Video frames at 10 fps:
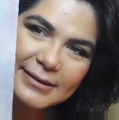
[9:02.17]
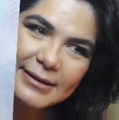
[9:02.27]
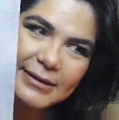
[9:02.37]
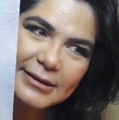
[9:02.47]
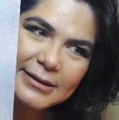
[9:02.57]

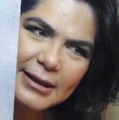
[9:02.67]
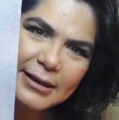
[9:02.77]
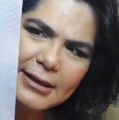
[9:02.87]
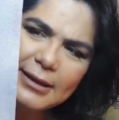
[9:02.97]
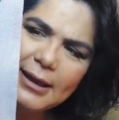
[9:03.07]
stitched
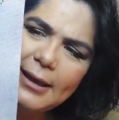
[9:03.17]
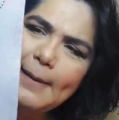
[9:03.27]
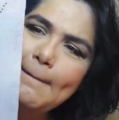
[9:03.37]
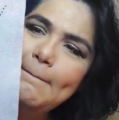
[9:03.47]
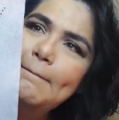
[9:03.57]

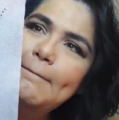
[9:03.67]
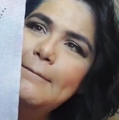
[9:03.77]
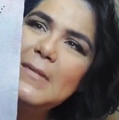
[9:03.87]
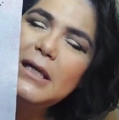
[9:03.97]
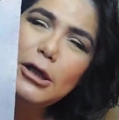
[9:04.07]
in
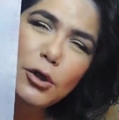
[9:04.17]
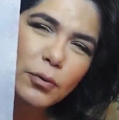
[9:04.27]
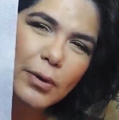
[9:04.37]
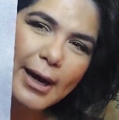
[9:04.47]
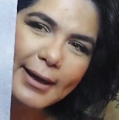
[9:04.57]

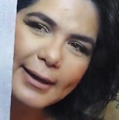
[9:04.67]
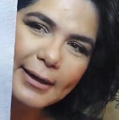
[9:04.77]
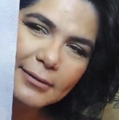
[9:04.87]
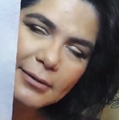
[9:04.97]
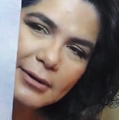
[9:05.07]

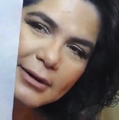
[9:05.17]
Lugana.